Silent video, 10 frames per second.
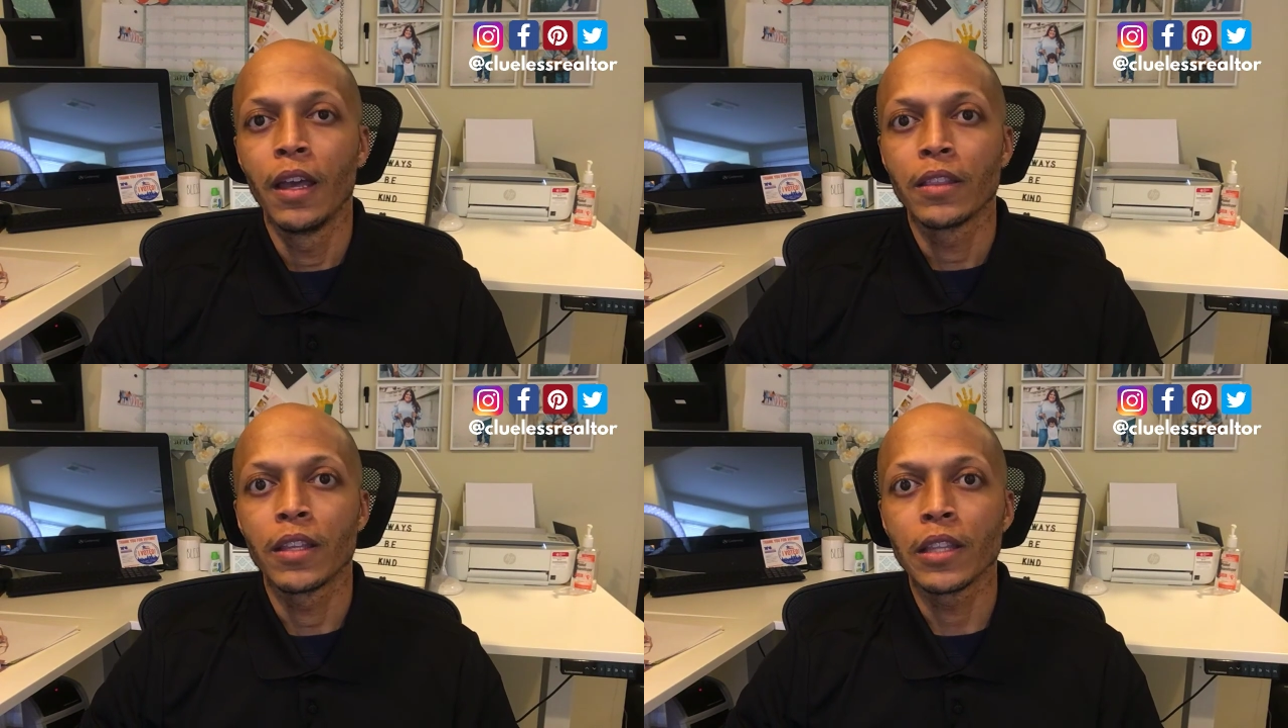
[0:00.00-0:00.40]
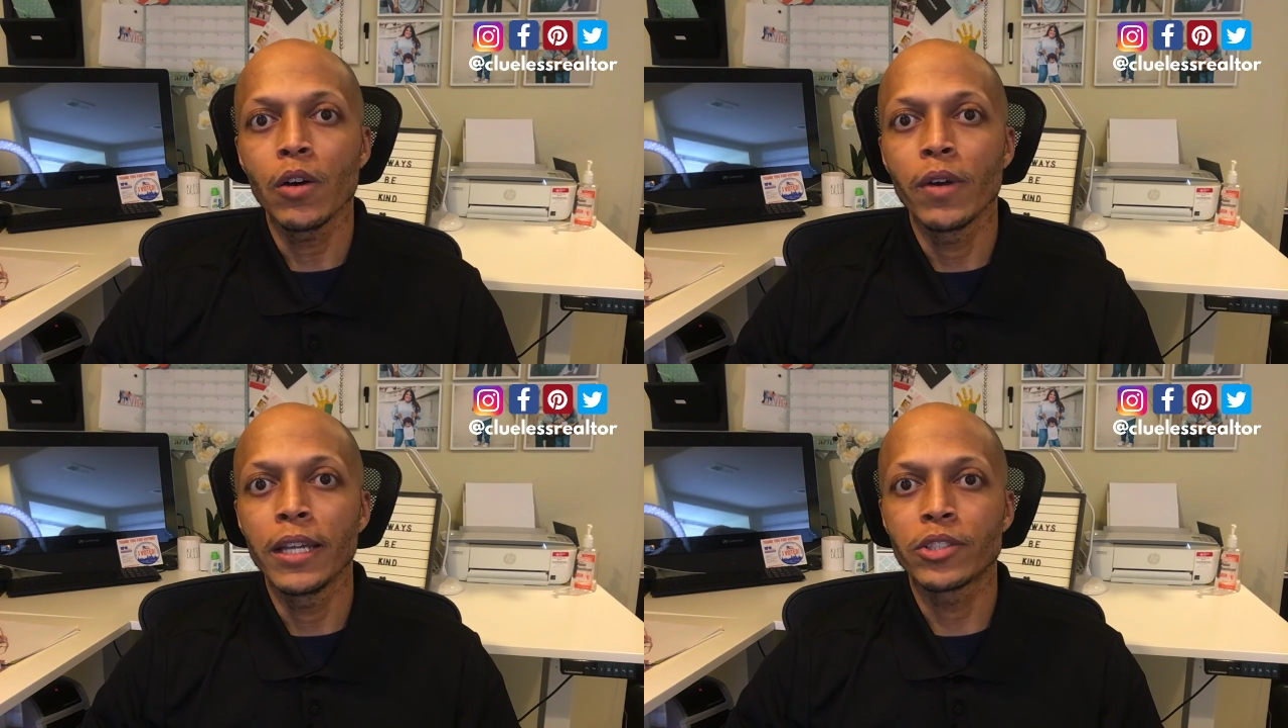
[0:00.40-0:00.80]
The
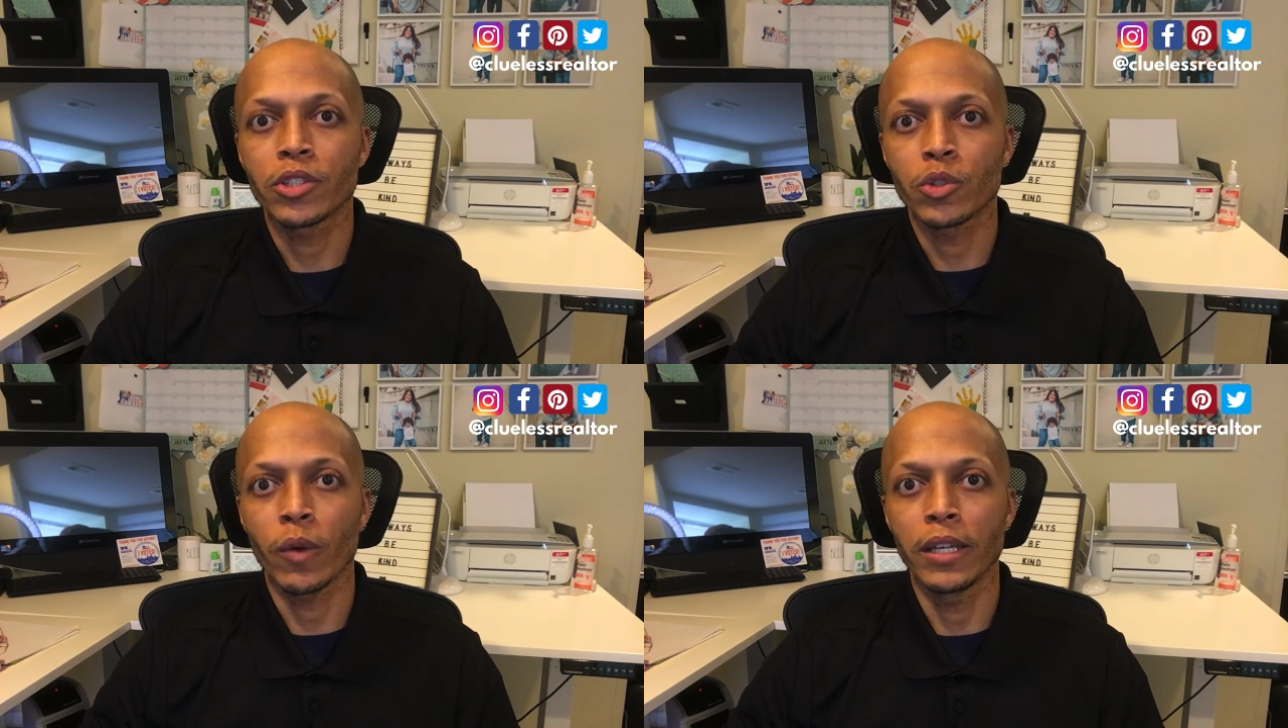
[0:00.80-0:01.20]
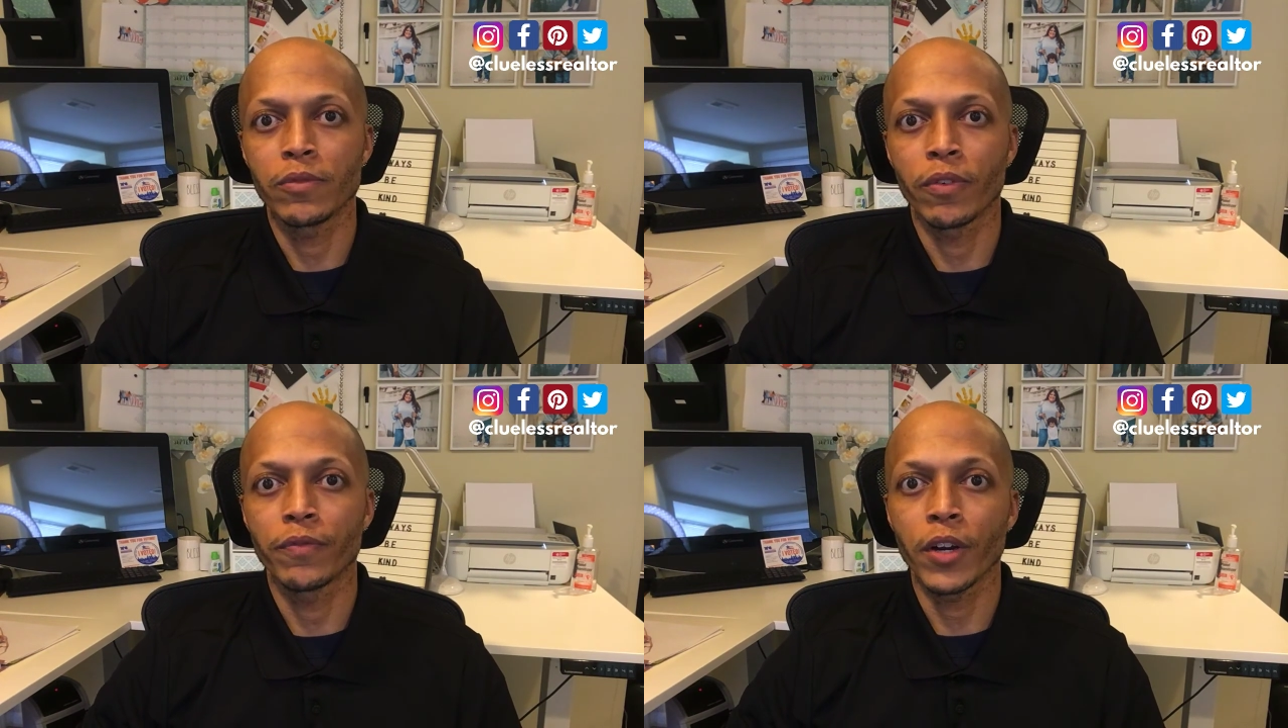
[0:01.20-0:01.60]
low interest rates
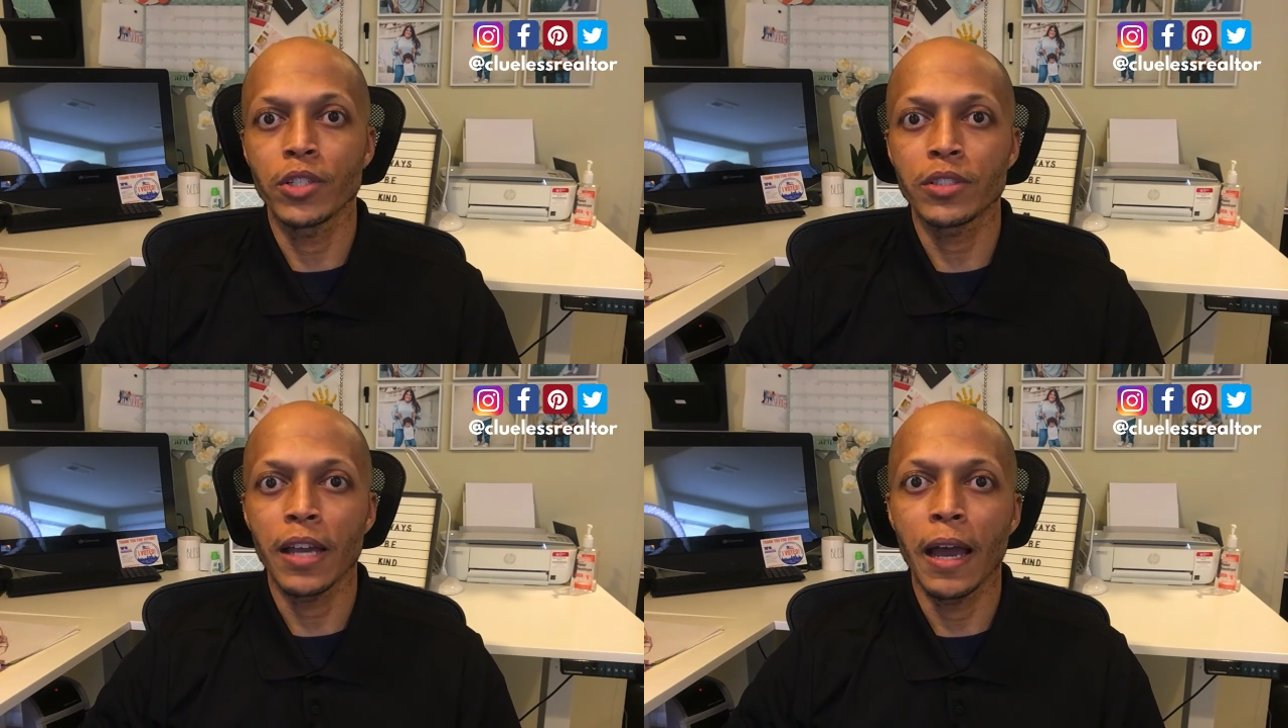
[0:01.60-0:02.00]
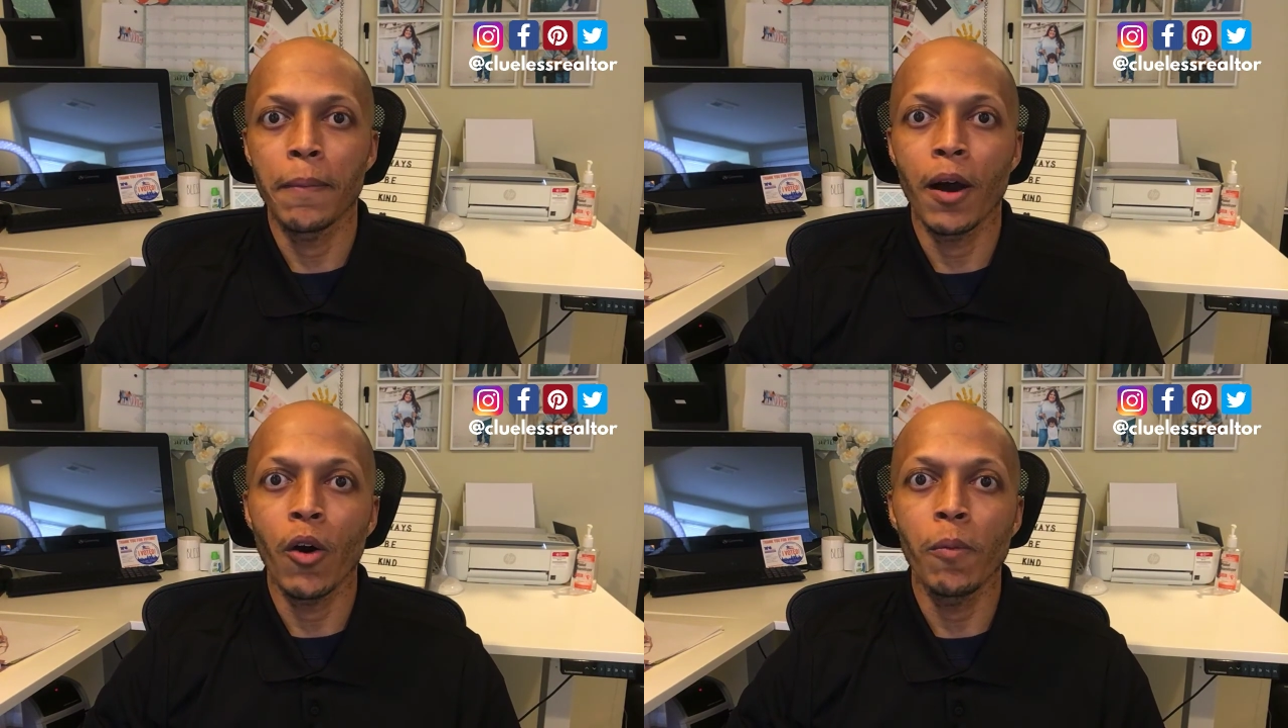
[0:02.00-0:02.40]
for first-time
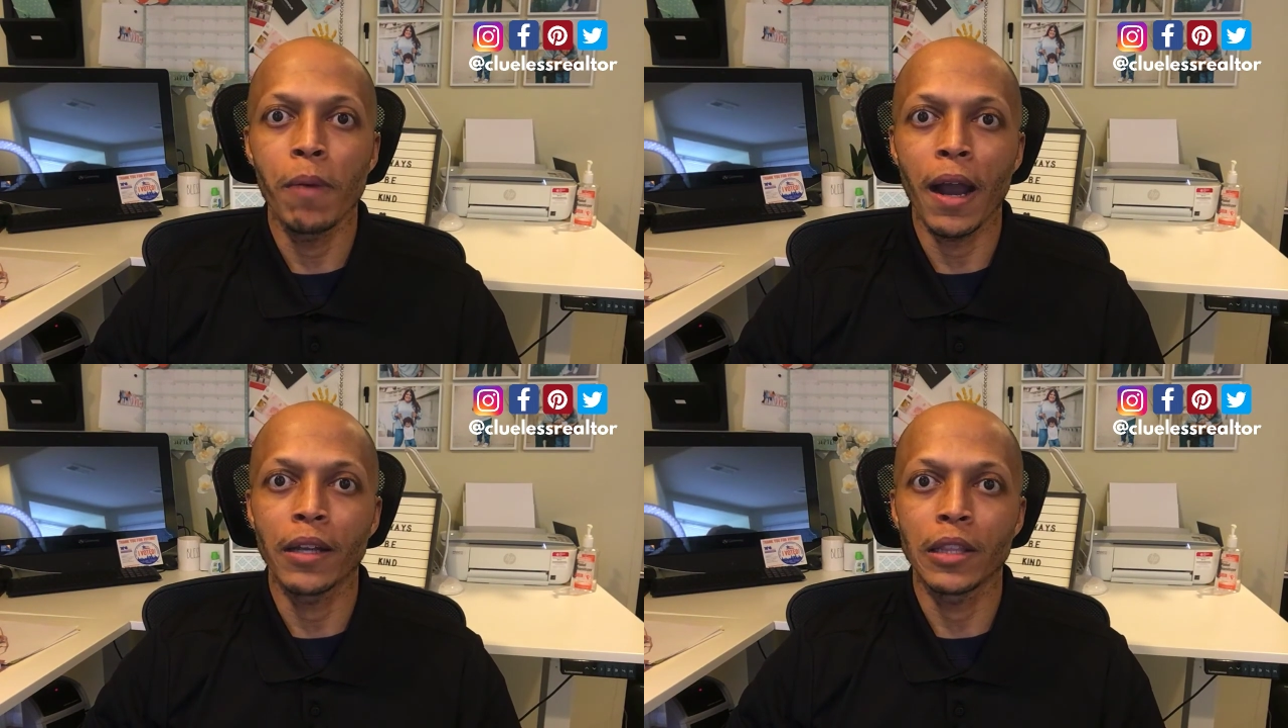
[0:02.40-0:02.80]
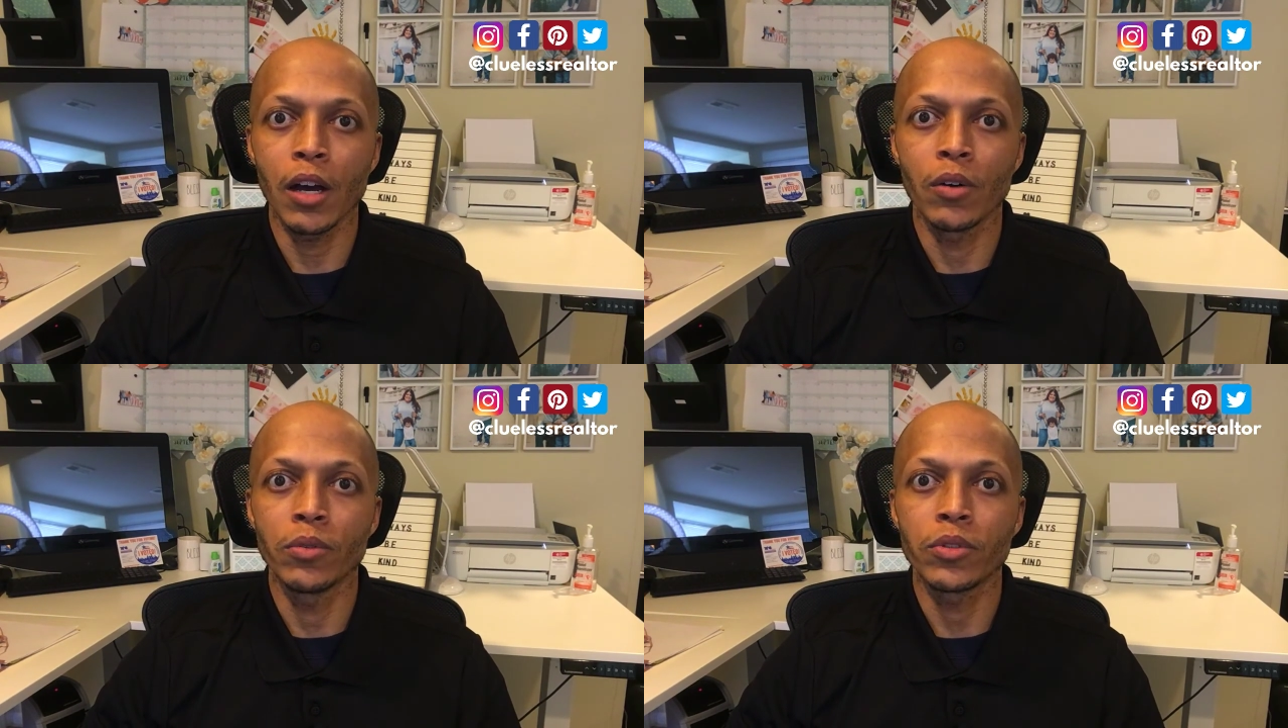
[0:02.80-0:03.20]
homebuyer
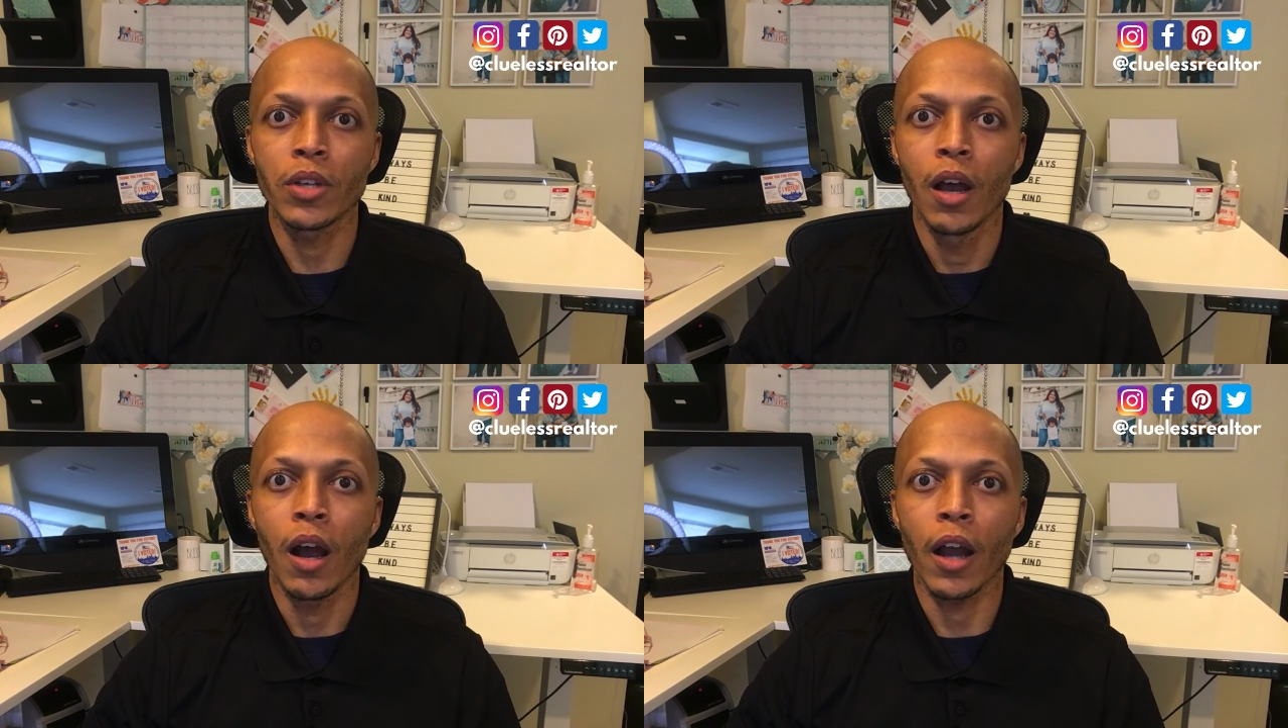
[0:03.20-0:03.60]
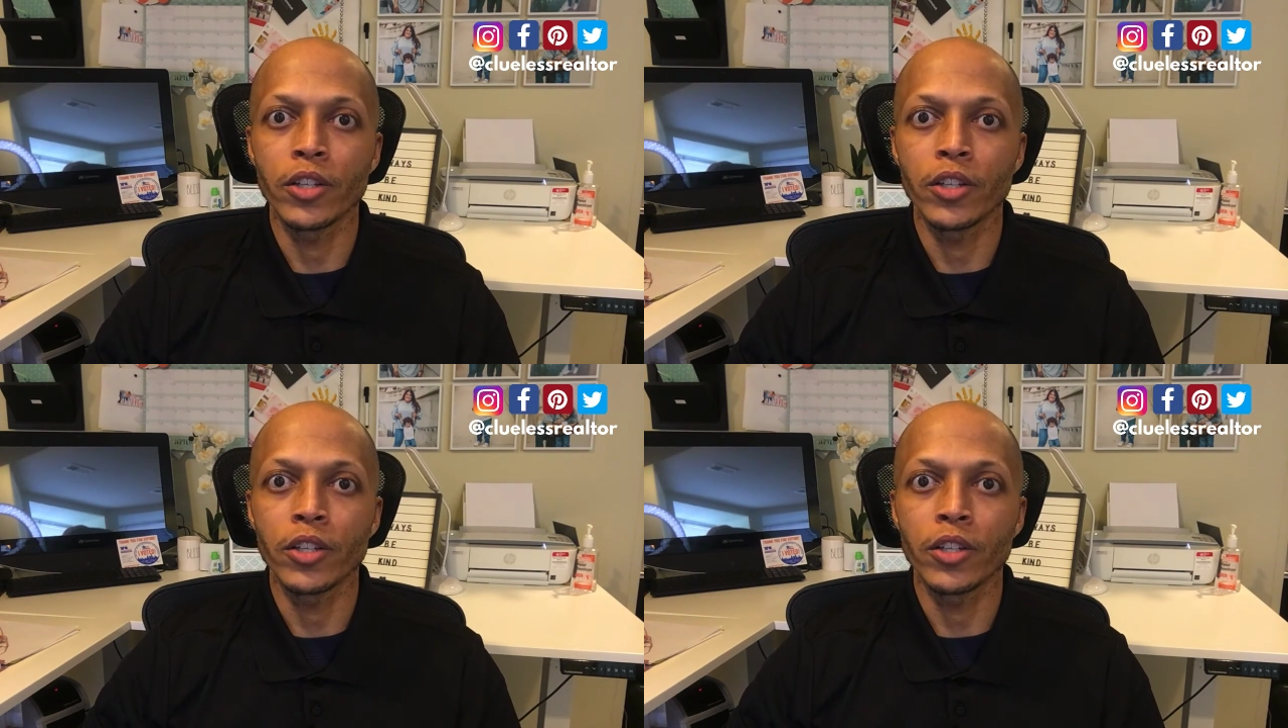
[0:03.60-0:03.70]
loans are